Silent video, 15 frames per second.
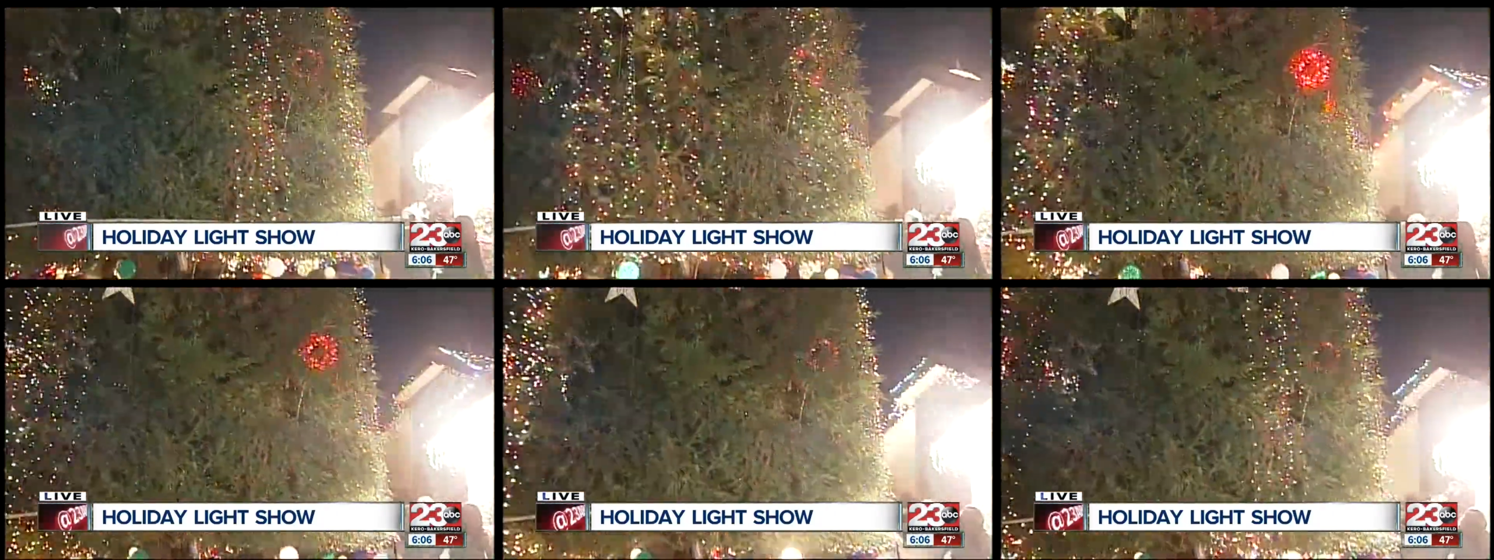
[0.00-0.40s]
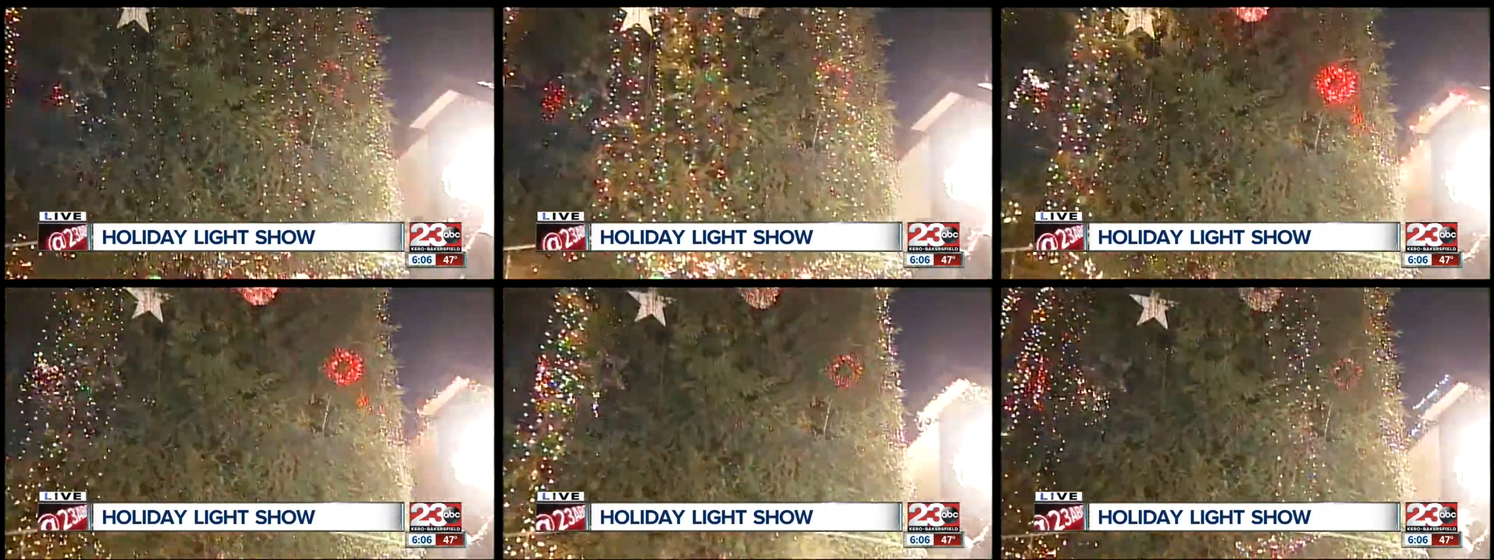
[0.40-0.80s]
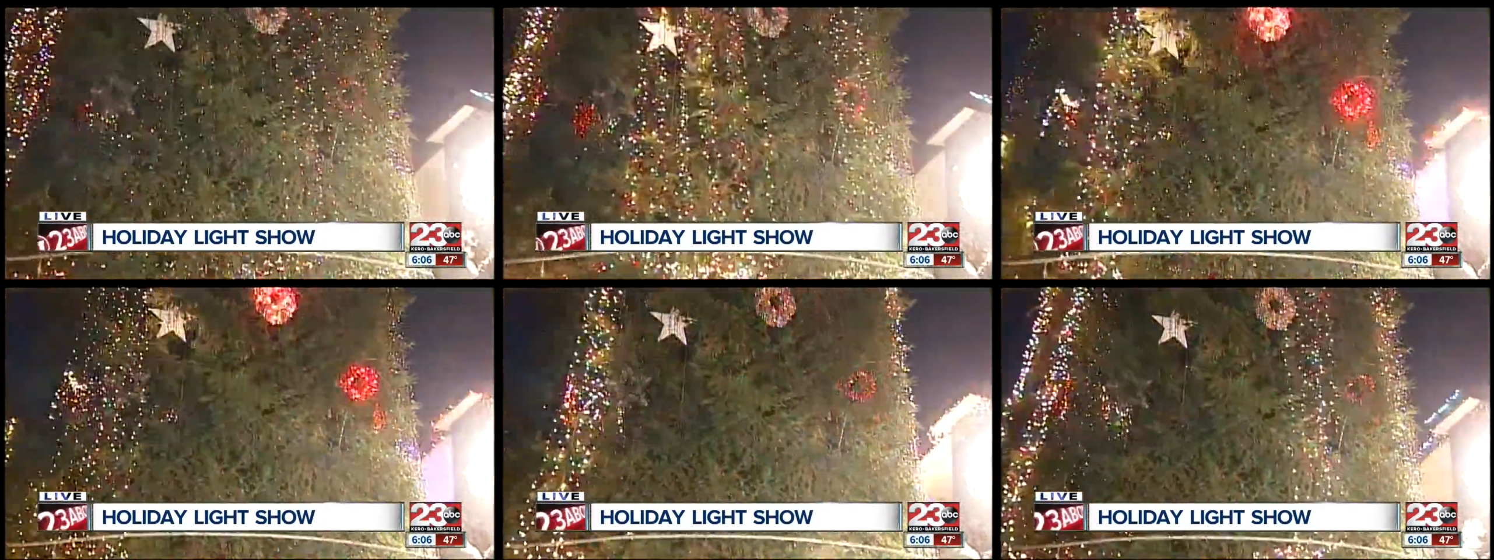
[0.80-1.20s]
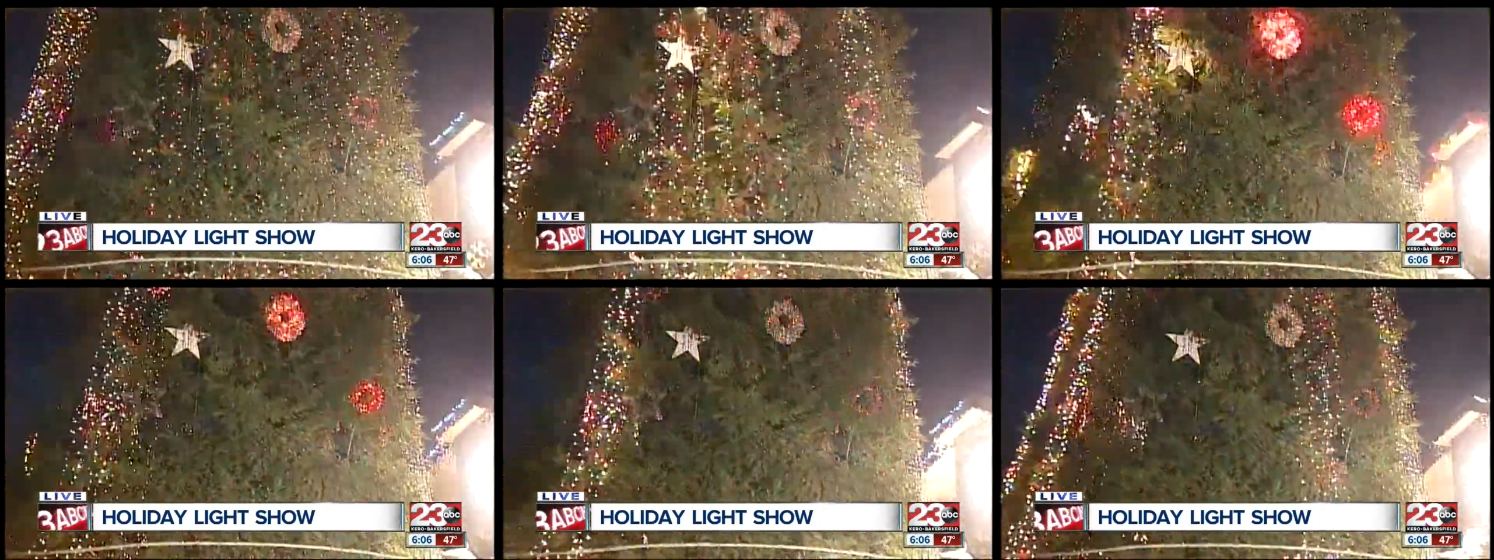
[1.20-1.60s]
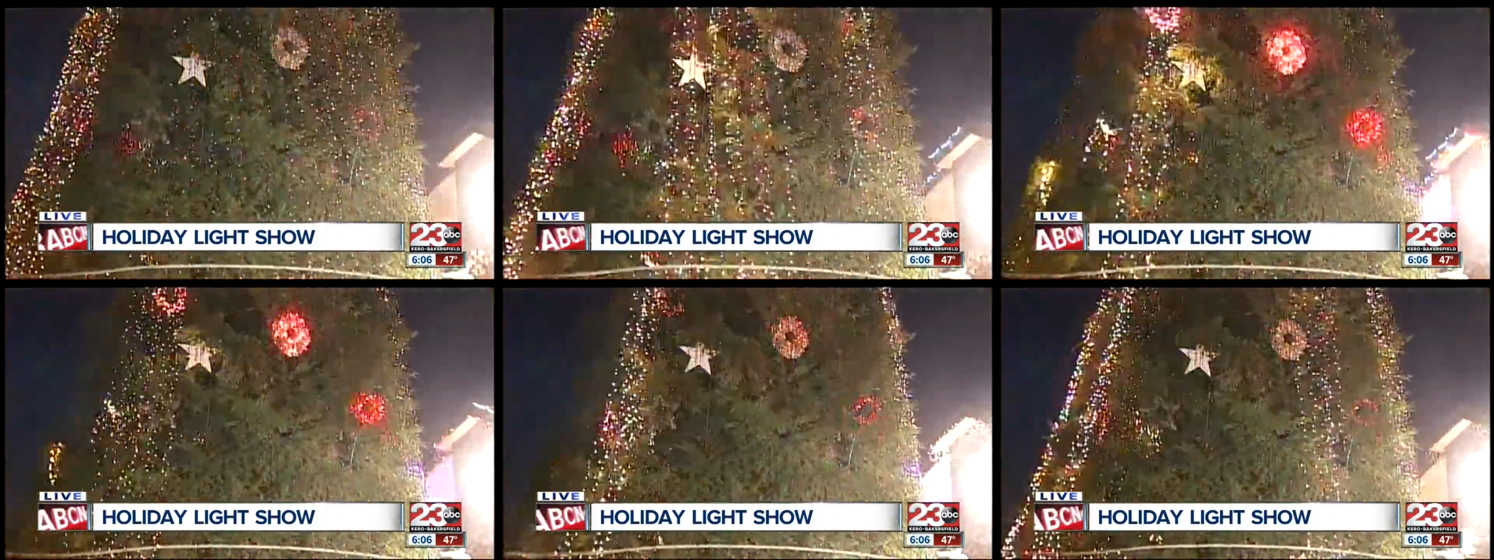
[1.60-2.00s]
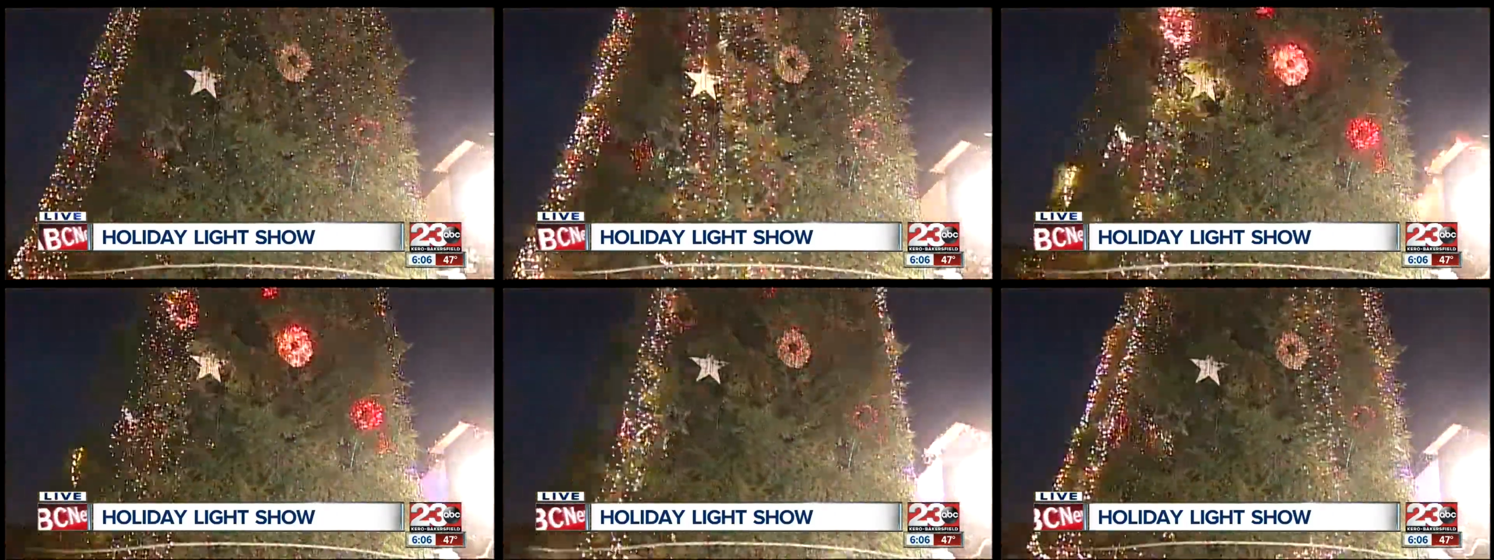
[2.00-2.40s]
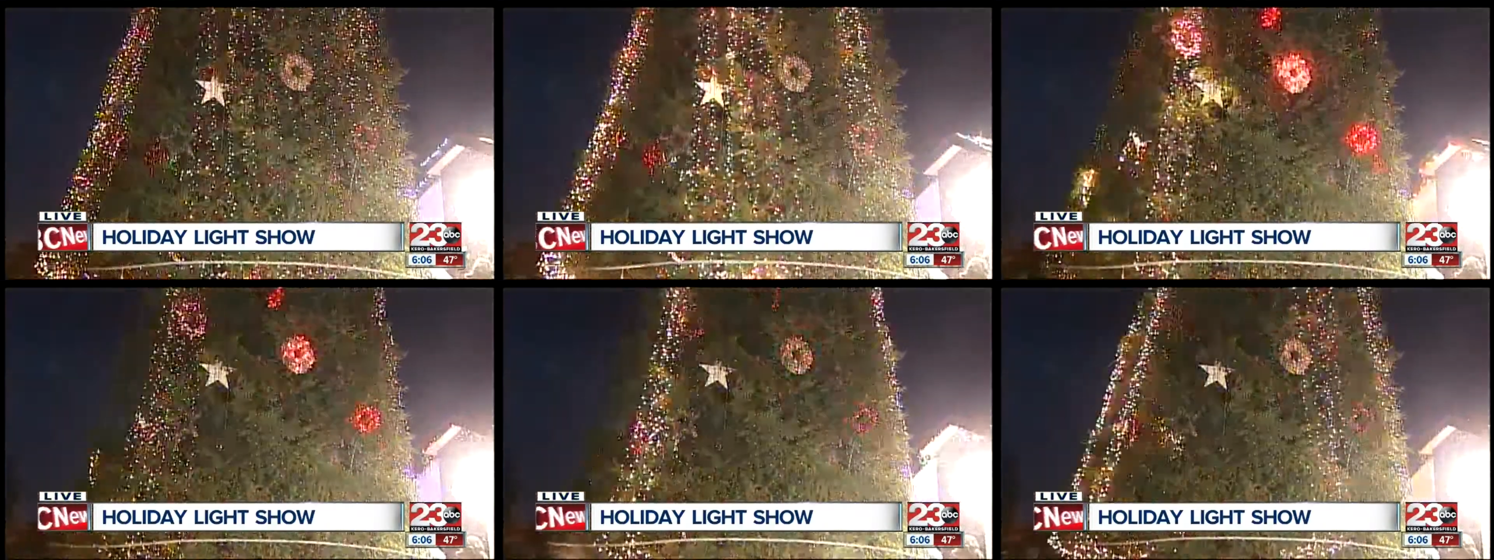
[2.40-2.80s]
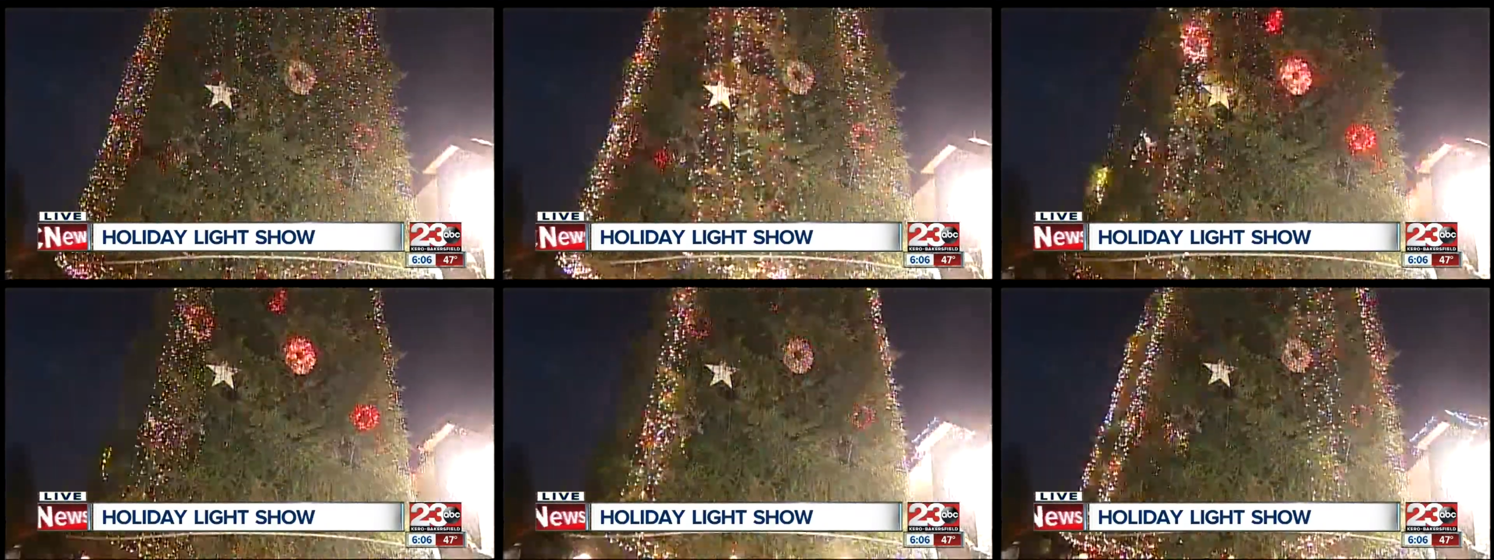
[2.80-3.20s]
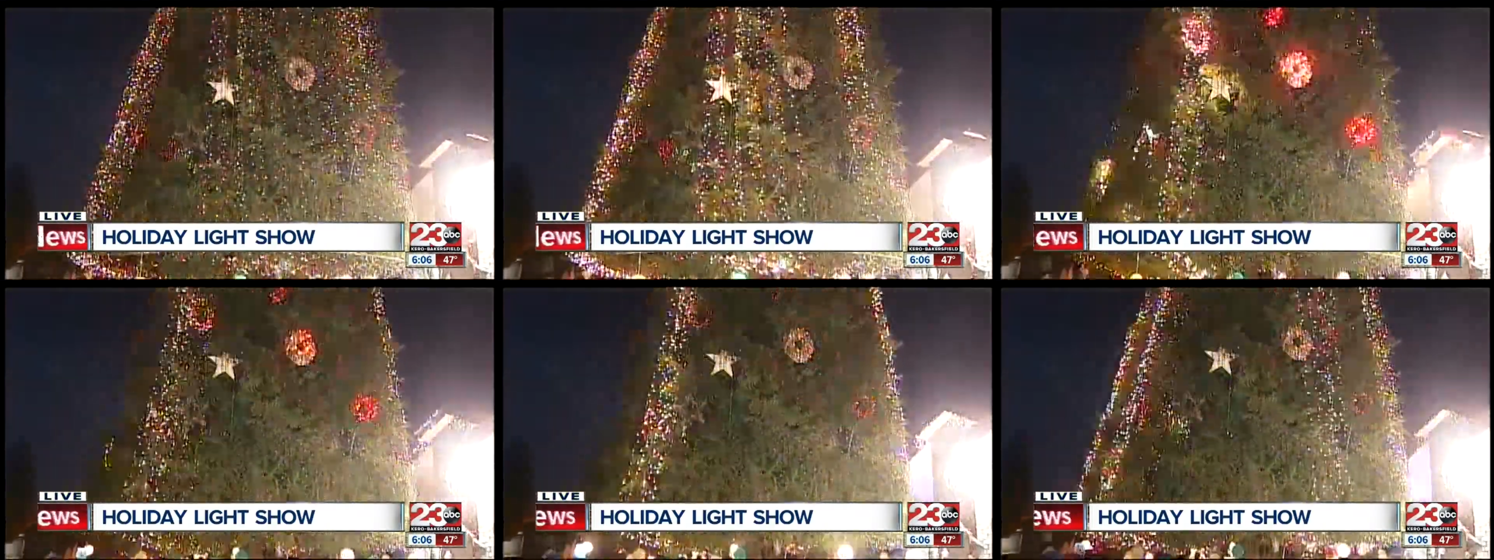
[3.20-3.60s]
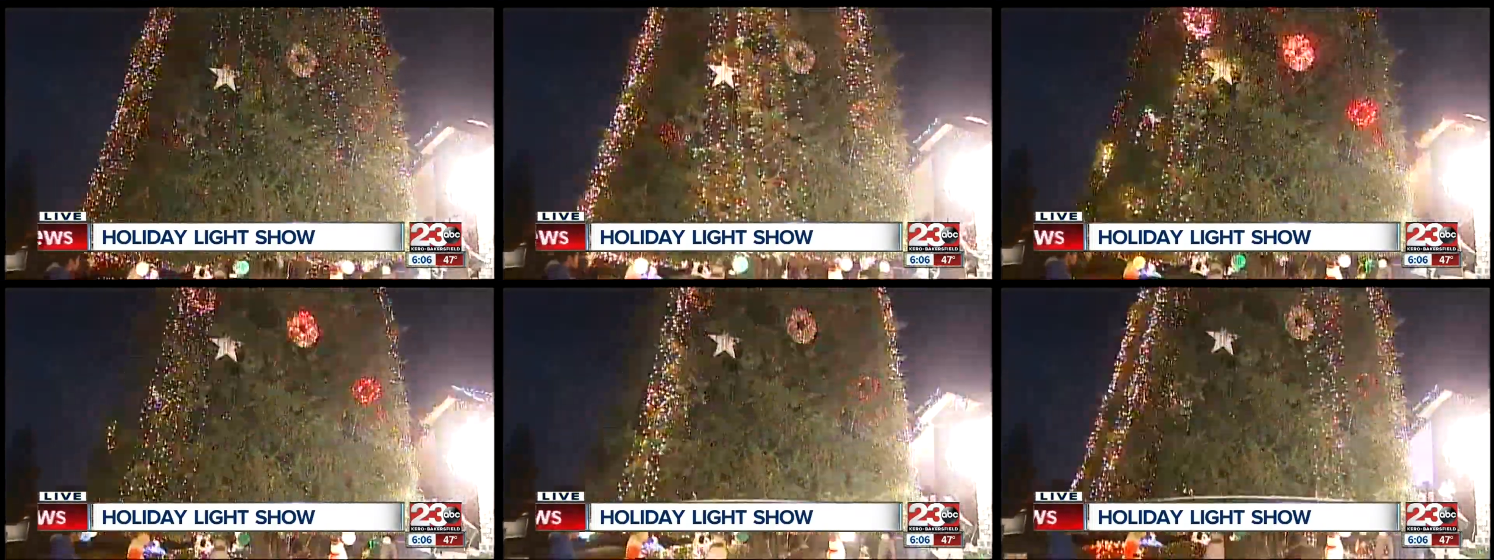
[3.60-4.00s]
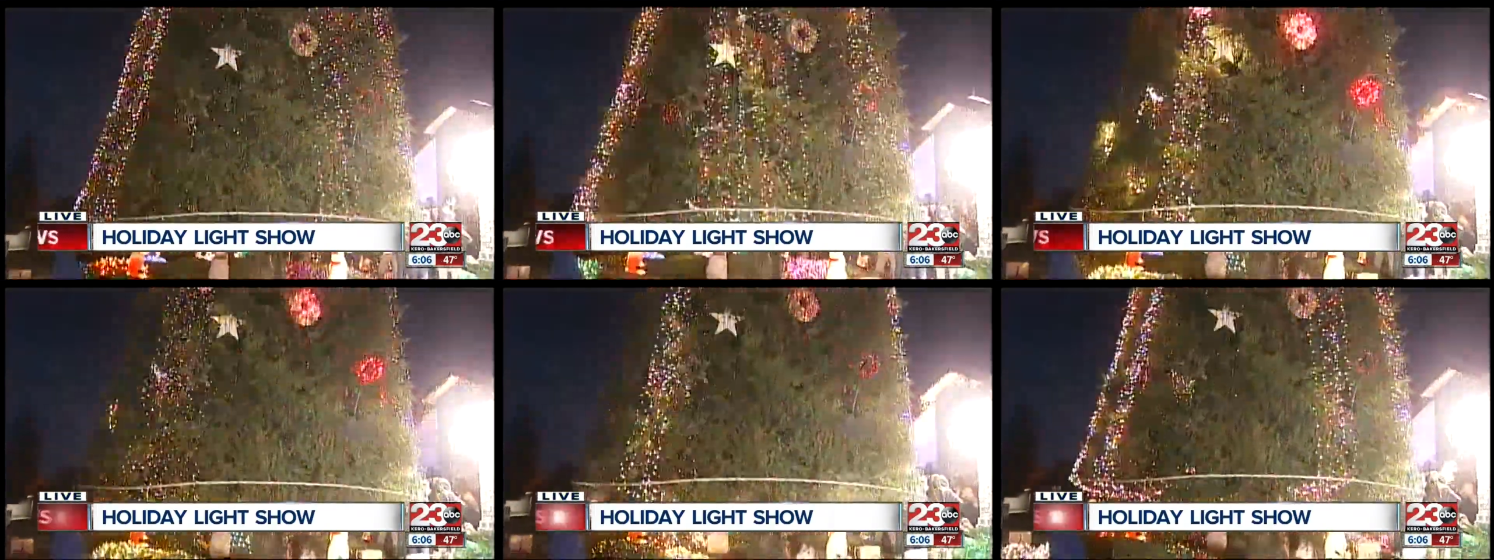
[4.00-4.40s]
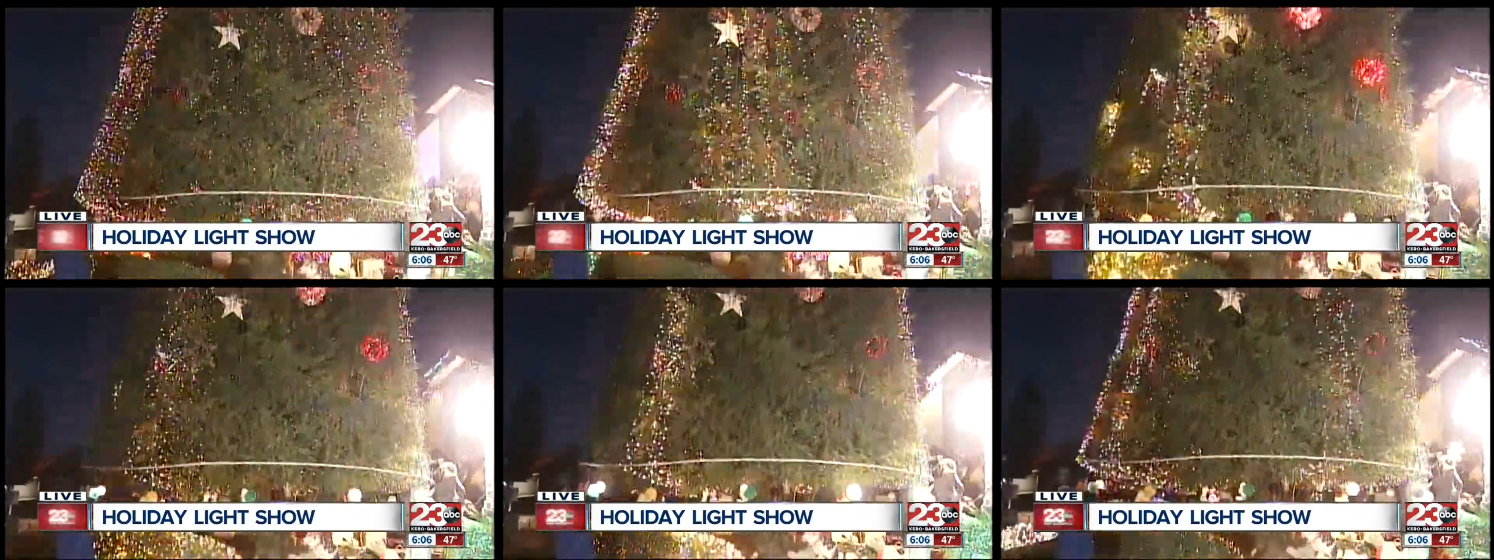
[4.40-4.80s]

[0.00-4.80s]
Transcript: Nobody's mouth can be seen.